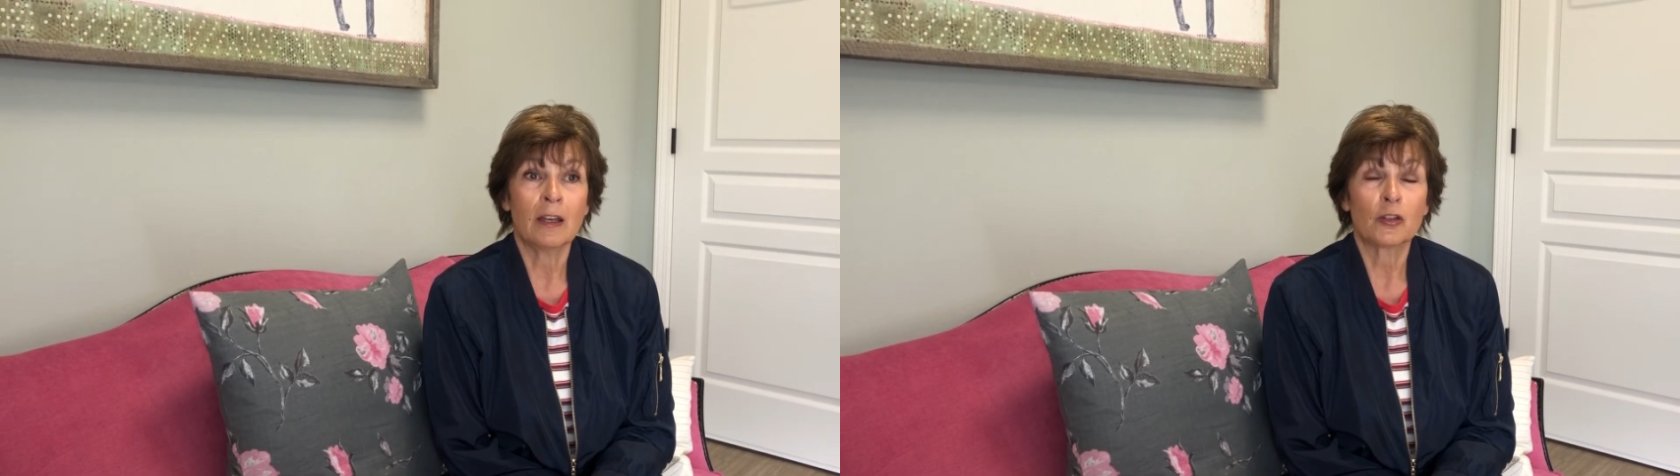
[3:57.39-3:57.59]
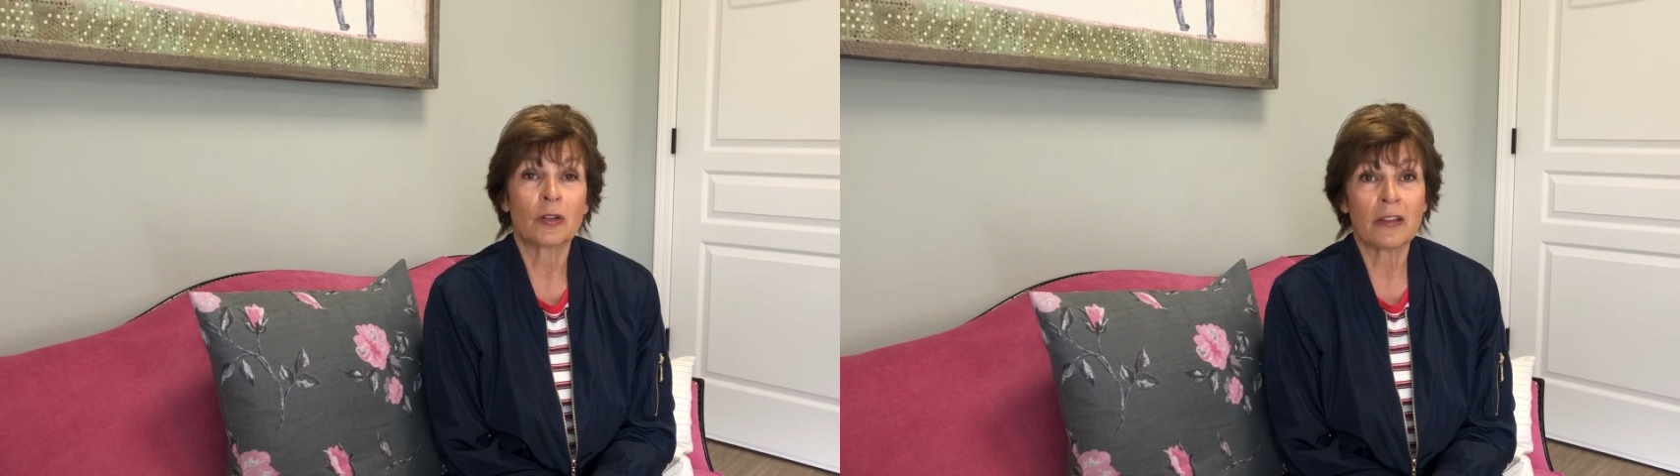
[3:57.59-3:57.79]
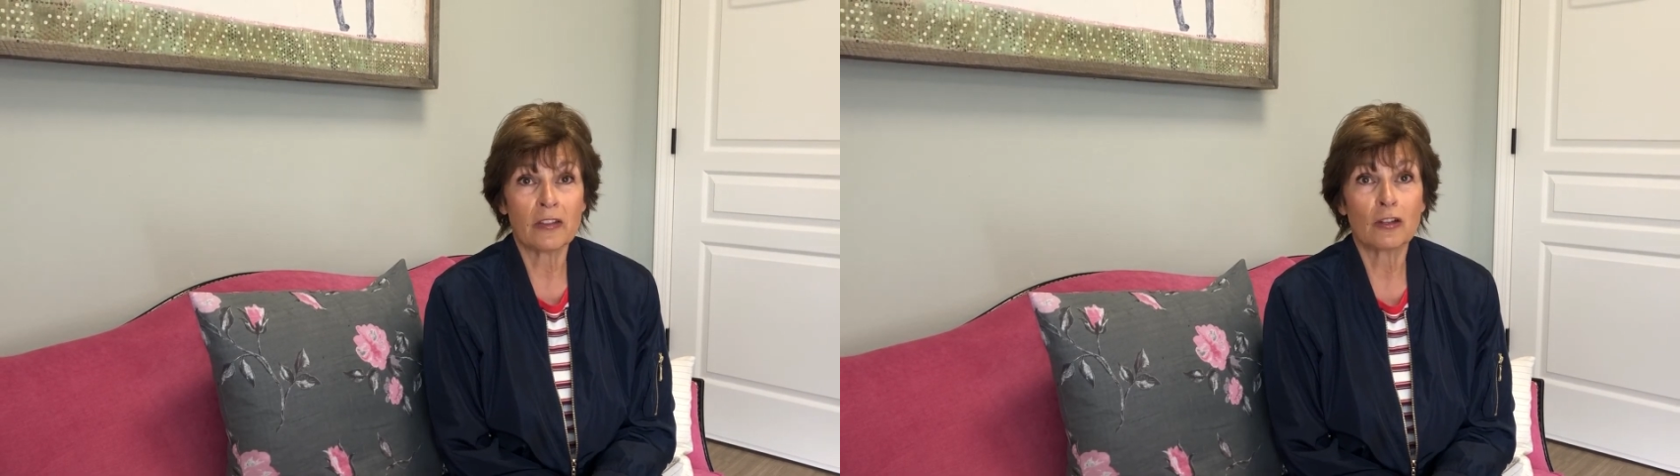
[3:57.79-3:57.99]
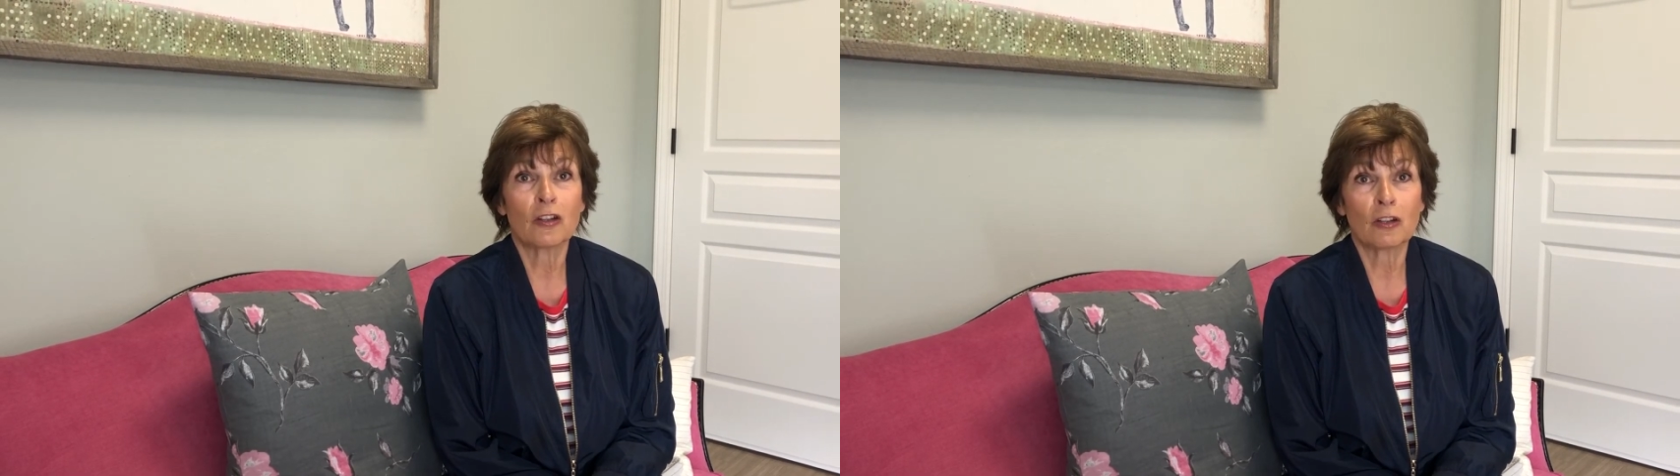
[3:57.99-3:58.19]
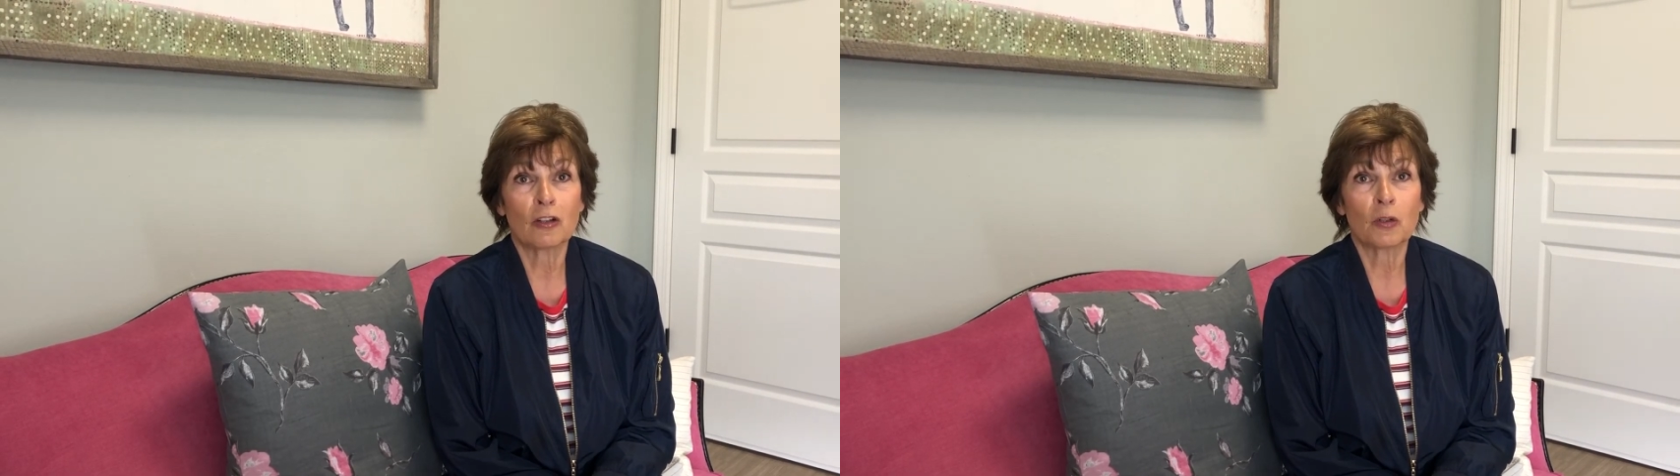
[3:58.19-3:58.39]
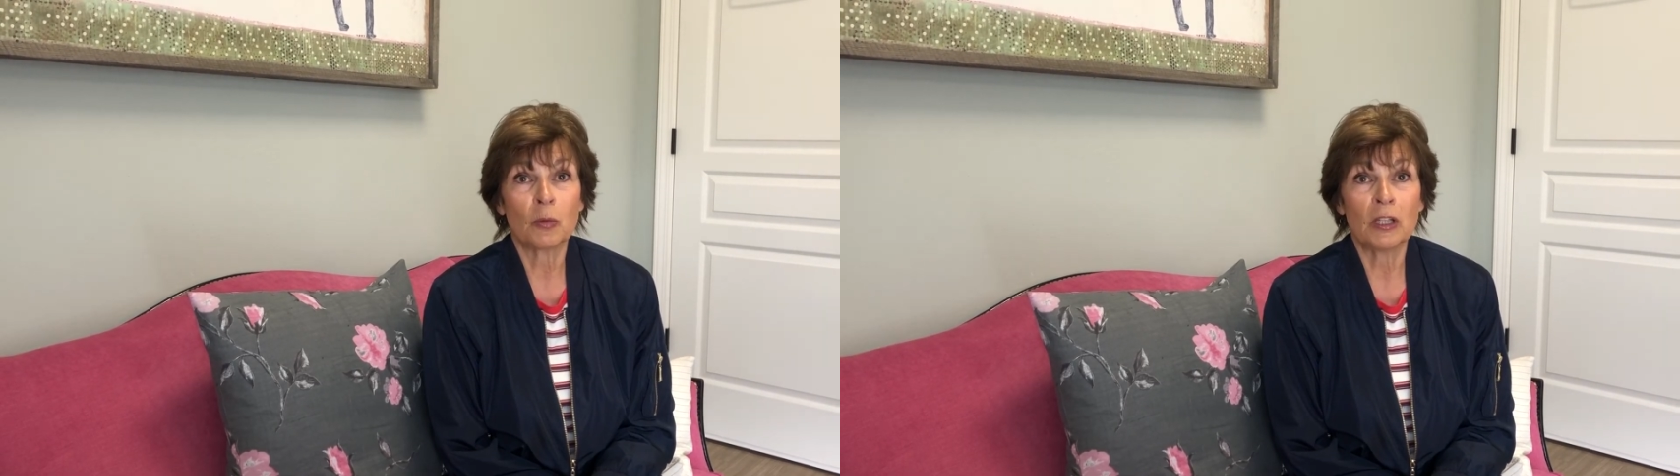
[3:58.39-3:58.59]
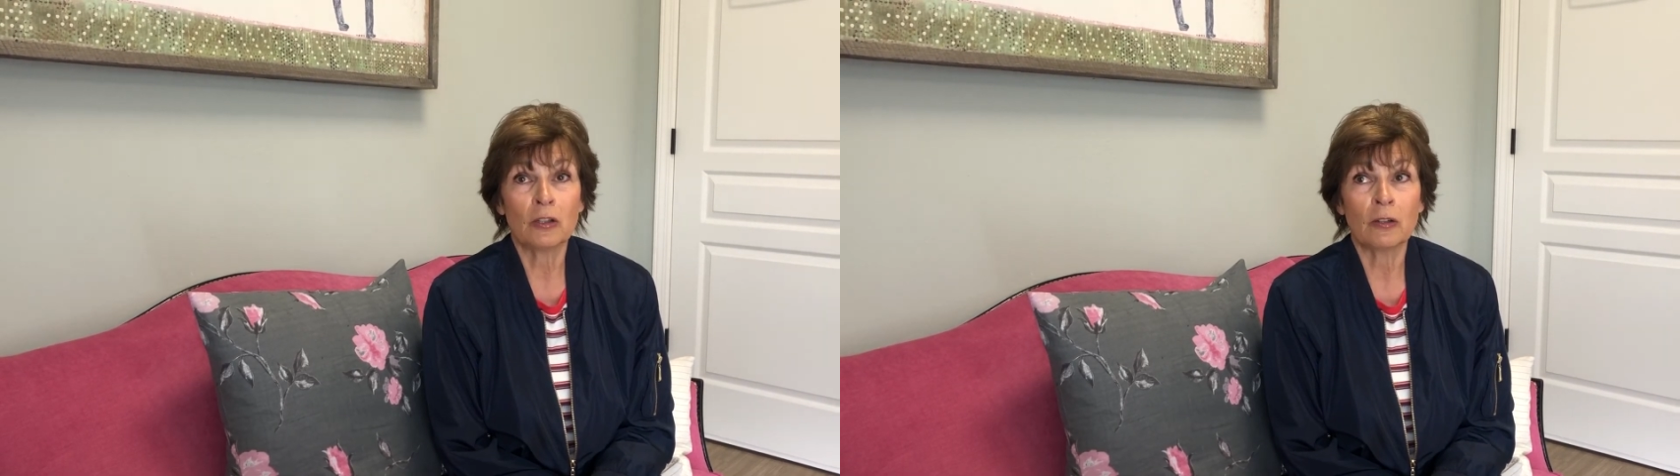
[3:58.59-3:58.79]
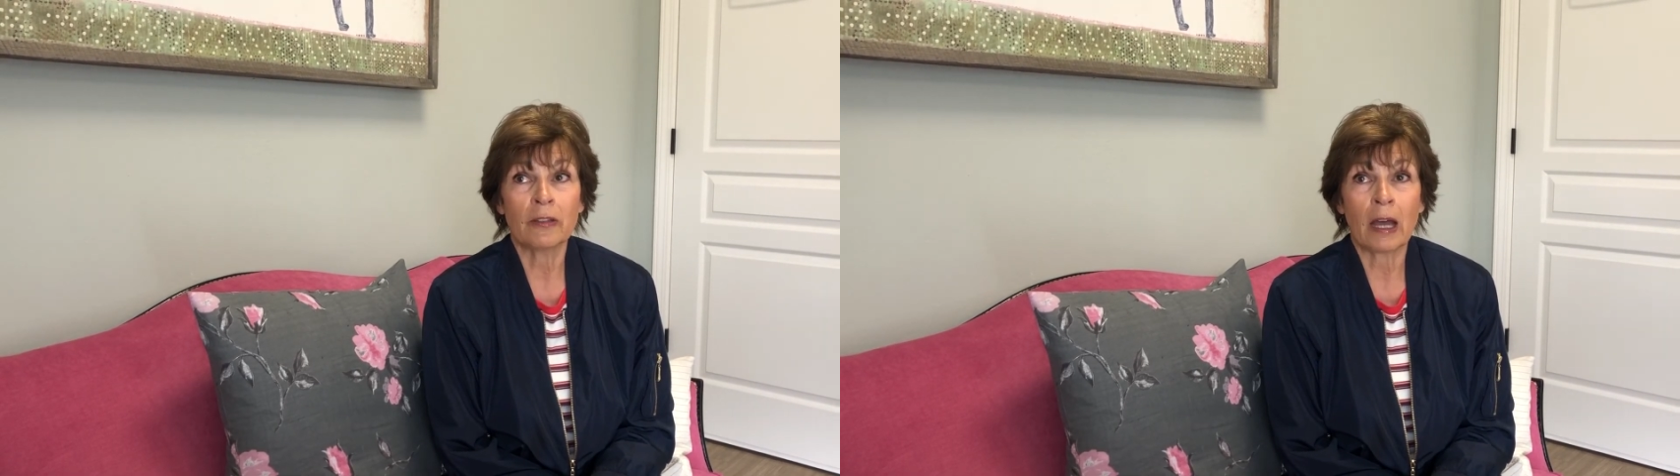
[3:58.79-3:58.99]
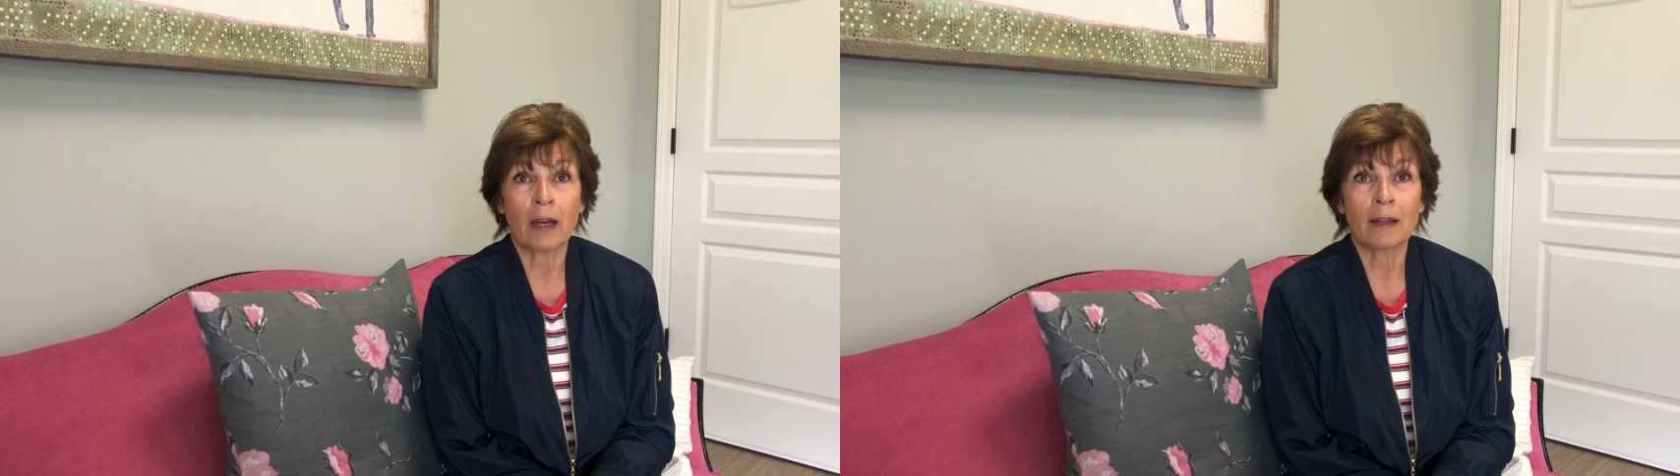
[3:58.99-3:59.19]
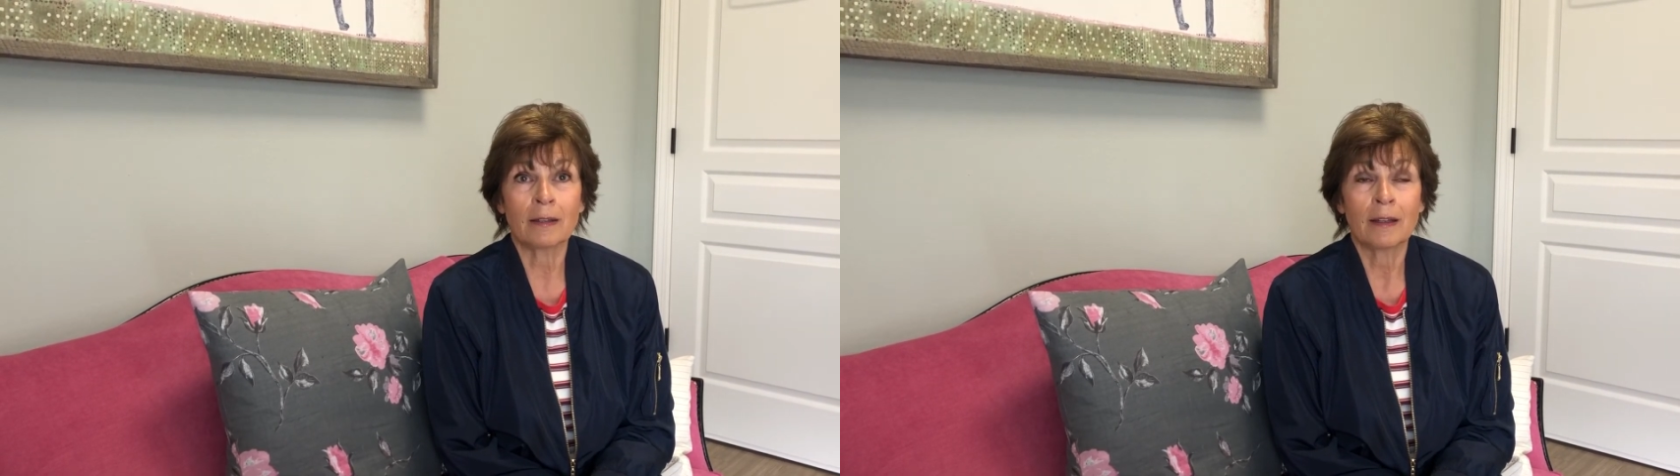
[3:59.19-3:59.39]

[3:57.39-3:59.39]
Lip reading: trusted her. We knew that